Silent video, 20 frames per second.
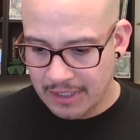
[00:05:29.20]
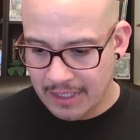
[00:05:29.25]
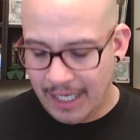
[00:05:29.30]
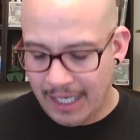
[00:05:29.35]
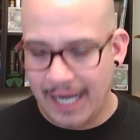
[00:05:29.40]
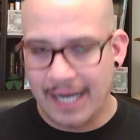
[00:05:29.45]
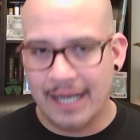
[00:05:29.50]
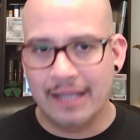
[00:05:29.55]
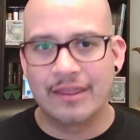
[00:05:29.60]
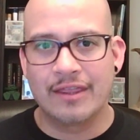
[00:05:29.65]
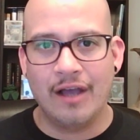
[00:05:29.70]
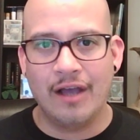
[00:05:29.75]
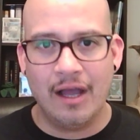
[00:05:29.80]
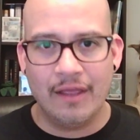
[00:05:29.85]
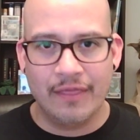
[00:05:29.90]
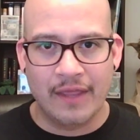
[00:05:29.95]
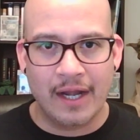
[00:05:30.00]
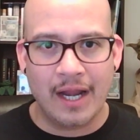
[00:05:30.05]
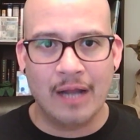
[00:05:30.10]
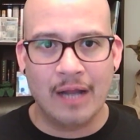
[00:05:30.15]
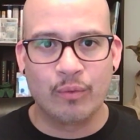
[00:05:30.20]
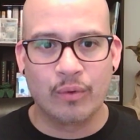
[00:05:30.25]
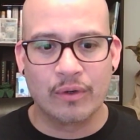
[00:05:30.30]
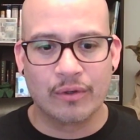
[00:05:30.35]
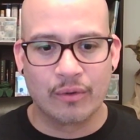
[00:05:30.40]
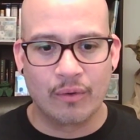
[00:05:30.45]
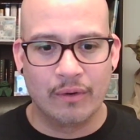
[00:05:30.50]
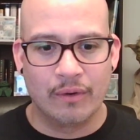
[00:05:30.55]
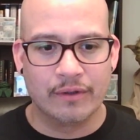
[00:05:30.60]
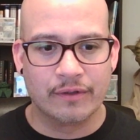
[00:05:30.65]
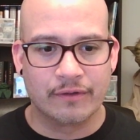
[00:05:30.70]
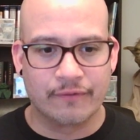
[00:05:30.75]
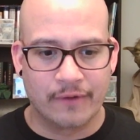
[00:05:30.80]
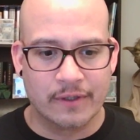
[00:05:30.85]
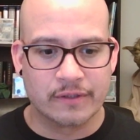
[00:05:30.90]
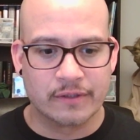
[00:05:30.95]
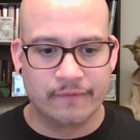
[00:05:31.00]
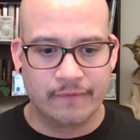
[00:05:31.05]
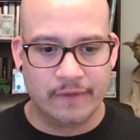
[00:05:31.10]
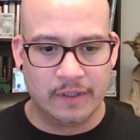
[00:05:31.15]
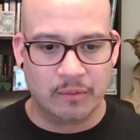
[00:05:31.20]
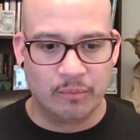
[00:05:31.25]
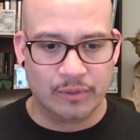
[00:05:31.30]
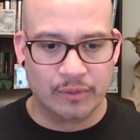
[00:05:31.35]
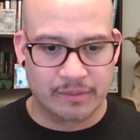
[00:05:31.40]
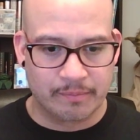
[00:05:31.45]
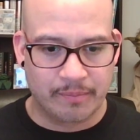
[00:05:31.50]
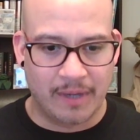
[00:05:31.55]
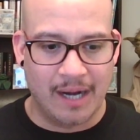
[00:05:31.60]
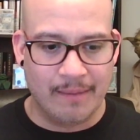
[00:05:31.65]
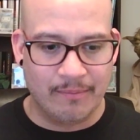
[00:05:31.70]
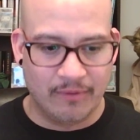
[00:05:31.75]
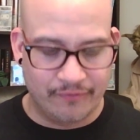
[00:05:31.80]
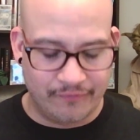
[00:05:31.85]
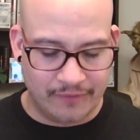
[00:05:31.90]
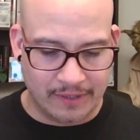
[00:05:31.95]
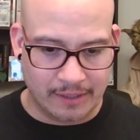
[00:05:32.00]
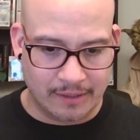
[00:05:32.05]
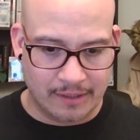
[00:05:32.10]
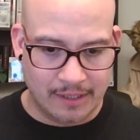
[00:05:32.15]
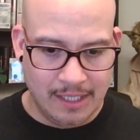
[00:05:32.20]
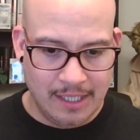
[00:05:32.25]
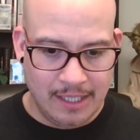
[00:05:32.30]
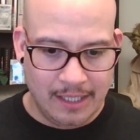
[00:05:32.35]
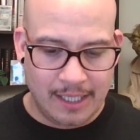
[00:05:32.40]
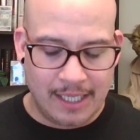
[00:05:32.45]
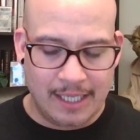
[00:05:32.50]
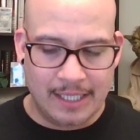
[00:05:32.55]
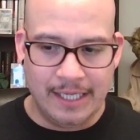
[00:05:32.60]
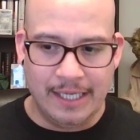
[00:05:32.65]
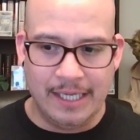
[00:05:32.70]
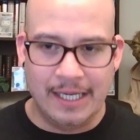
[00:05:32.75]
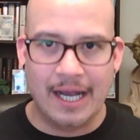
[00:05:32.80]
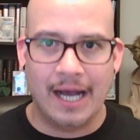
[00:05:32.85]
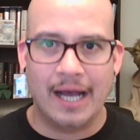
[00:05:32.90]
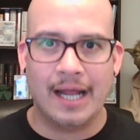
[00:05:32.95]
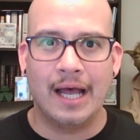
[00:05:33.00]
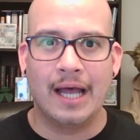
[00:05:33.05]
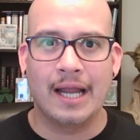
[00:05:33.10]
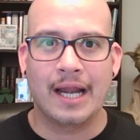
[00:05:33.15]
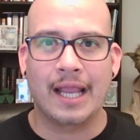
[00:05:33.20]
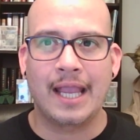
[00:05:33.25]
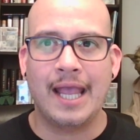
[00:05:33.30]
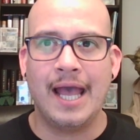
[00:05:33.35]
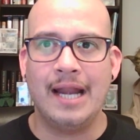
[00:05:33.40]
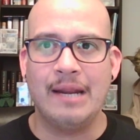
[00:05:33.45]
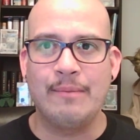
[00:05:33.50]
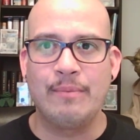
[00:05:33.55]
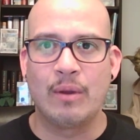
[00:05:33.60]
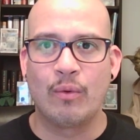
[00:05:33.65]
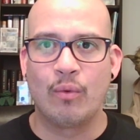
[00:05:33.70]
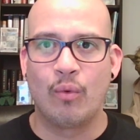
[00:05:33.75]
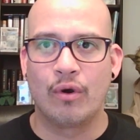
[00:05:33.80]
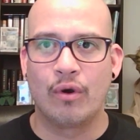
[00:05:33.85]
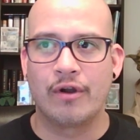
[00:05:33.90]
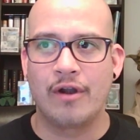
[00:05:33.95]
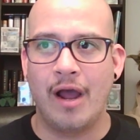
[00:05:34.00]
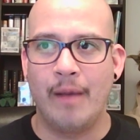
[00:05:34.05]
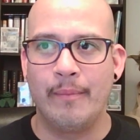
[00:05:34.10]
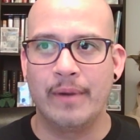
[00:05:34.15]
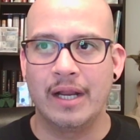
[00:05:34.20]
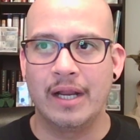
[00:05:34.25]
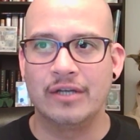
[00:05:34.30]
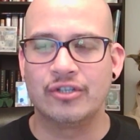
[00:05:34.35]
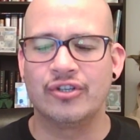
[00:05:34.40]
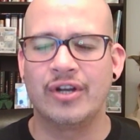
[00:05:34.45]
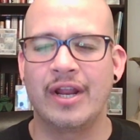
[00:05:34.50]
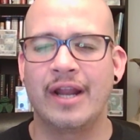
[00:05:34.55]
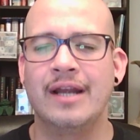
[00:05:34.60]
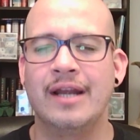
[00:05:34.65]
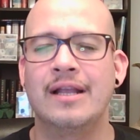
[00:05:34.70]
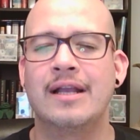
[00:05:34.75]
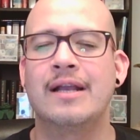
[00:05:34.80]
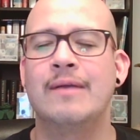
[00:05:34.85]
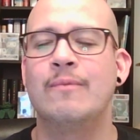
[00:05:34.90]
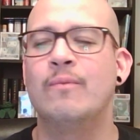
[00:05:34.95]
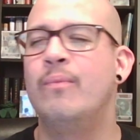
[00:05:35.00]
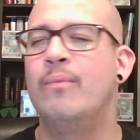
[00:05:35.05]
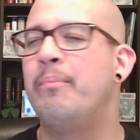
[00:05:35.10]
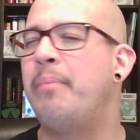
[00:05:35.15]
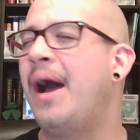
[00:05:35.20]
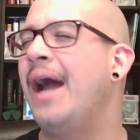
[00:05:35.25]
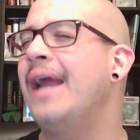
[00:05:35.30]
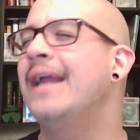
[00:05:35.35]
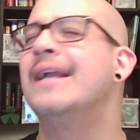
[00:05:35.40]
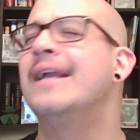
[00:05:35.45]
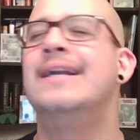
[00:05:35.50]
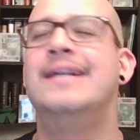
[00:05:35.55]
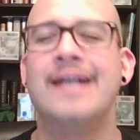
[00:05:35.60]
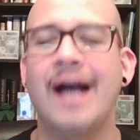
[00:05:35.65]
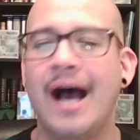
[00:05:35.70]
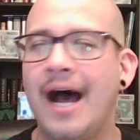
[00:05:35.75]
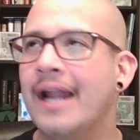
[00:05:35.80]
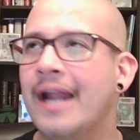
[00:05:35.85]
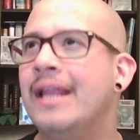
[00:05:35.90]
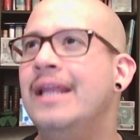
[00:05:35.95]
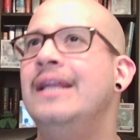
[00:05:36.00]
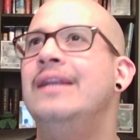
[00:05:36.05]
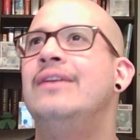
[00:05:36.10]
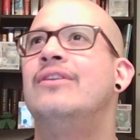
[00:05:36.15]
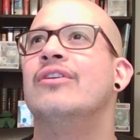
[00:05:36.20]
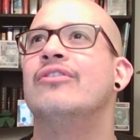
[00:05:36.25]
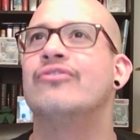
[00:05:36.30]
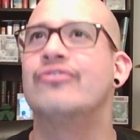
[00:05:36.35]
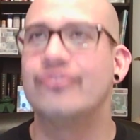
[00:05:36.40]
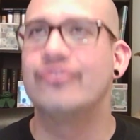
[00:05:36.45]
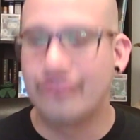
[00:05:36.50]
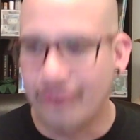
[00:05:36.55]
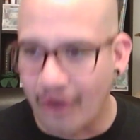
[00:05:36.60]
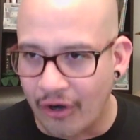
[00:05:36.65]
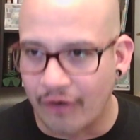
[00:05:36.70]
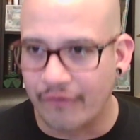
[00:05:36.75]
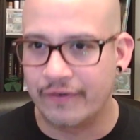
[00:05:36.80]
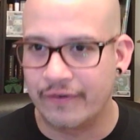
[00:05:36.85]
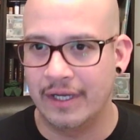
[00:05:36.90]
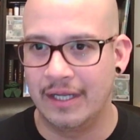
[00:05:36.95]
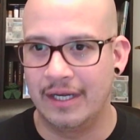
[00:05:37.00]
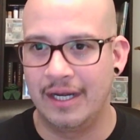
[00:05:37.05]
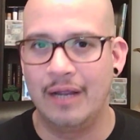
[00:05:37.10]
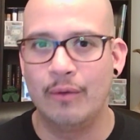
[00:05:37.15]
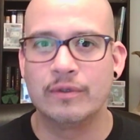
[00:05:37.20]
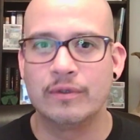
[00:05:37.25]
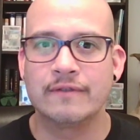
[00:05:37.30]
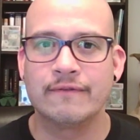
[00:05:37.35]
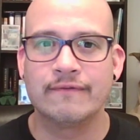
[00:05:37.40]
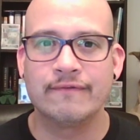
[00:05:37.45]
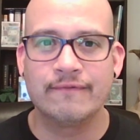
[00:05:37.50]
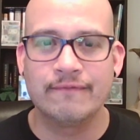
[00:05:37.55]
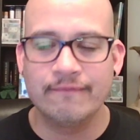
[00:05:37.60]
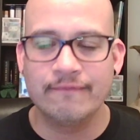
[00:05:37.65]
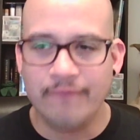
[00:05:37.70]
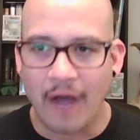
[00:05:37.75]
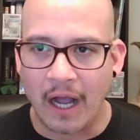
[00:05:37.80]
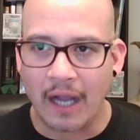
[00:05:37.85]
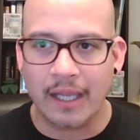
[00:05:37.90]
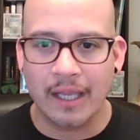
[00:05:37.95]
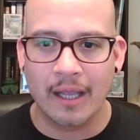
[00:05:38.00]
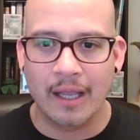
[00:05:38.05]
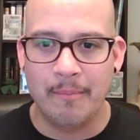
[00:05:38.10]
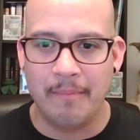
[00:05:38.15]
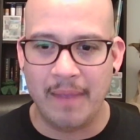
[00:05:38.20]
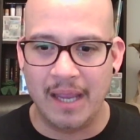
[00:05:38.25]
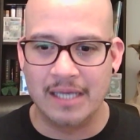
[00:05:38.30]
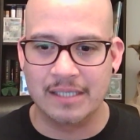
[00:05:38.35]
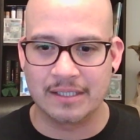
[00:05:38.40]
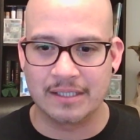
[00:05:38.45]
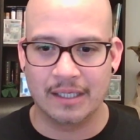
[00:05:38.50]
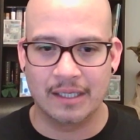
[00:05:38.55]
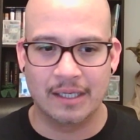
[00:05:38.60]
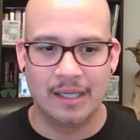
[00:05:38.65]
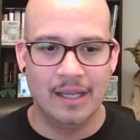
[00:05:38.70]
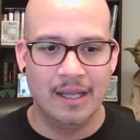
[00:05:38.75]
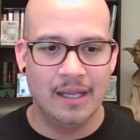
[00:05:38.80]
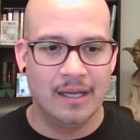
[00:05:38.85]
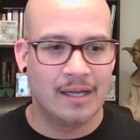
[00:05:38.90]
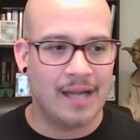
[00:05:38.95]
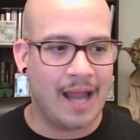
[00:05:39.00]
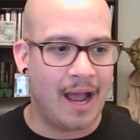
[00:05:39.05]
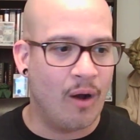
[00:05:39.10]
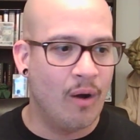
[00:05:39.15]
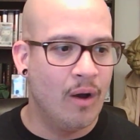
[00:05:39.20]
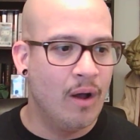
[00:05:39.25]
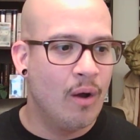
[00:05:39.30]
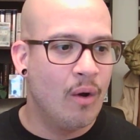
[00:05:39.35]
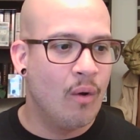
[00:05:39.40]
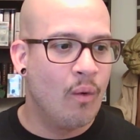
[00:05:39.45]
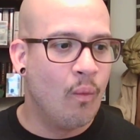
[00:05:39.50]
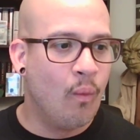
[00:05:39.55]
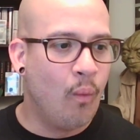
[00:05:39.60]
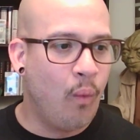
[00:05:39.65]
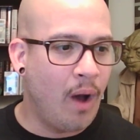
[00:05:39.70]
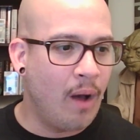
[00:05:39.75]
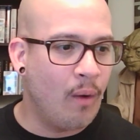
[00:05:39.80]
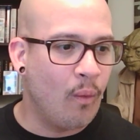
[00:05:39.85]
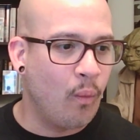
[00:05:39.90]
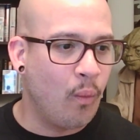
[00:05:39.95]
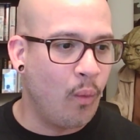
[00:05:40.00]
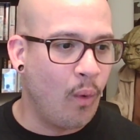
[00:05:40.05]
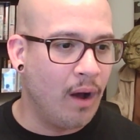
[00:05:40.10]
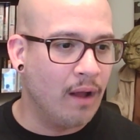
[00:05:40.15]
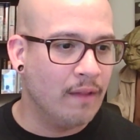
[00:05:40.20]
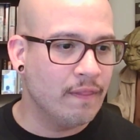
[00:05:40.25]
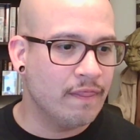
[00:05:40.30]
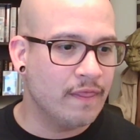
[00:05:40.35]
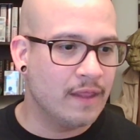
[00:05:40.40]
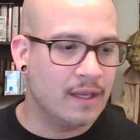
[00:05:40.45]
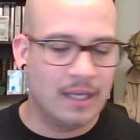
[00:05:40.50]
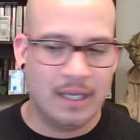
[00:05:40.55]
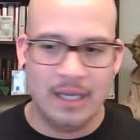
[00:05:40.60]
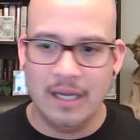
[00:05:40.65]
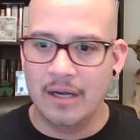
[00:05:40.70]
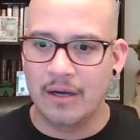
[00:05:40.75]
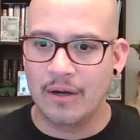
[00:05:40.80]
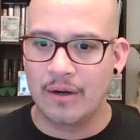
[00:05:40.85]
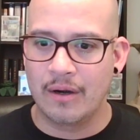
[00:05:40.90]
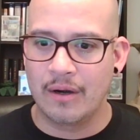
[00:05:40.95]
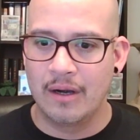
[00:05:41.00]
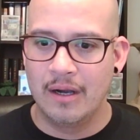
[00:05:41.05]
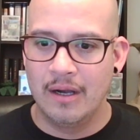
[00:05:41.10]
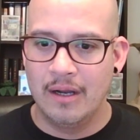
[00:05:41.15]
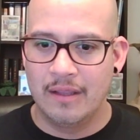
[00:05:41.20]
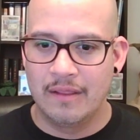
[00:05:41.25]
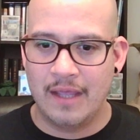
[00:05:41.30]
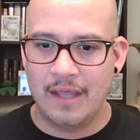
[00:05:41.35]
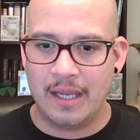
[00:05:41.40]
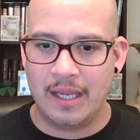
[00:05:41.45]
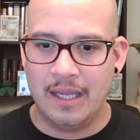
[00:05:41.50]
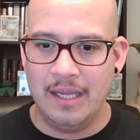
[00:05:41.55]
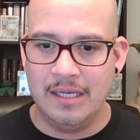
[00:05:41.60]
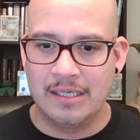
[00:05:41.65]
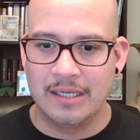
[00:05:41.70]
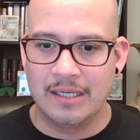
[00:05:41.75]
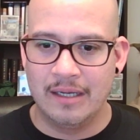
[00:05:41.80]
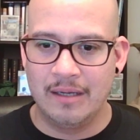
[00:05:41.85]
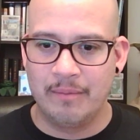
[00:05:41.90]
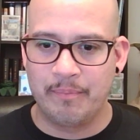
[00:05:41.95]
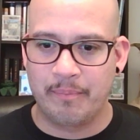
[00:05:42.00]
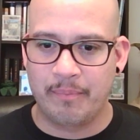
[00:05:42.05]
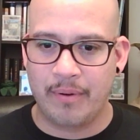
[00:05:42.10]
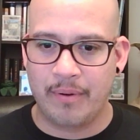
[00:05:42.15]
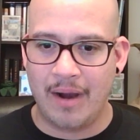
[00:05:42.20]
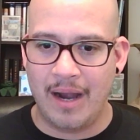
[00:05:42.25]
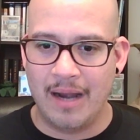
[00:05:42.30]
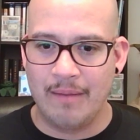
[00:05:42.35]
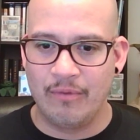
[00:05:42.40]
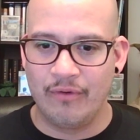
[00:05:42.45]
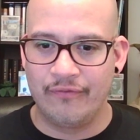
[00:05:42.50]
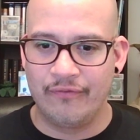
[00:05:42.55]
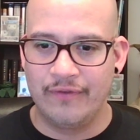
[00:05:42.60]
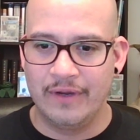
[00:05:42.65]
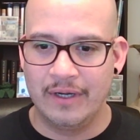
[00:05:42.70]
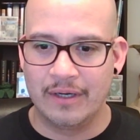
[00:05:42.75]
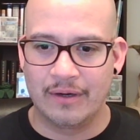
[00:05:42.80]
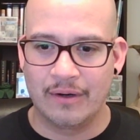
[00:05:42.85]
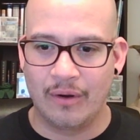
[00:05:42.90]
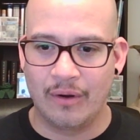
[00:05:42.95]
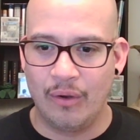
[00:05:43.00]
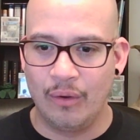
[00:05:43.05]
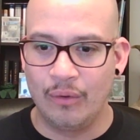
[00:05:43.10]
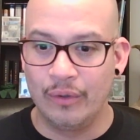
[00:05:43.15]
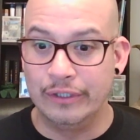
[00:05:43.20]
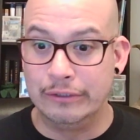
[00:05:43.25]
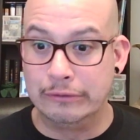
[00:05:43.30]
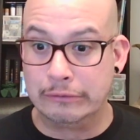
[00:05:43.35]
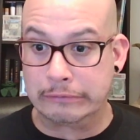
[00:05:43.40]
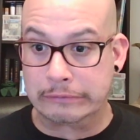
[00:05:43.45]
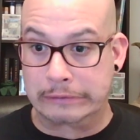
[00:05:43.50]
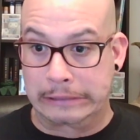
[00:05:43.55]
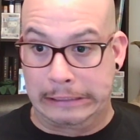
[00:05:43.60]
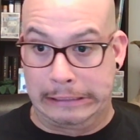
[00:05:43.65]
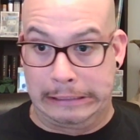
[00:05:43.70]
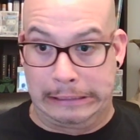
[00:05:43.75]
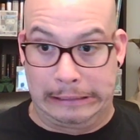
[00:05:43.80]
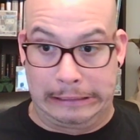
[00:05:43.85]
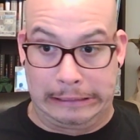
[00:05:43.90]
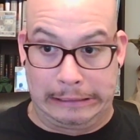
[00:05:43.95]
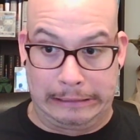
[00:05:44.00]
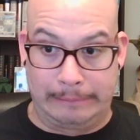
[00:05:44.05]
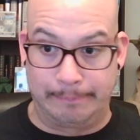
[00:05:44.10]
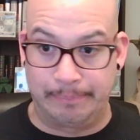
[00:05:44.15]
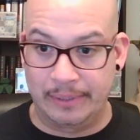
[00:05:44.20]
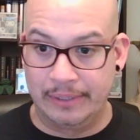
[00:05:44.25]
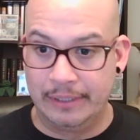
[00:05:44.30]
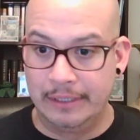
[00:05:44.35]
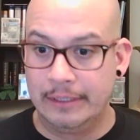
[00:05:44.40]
I had thought that Edward Norton's first film was Primal Fear, and he got an Academy Award nomination, and by God, he deserved it. It was fucking amazing. Now, what won the year that he did Primal Fear? Holy crap.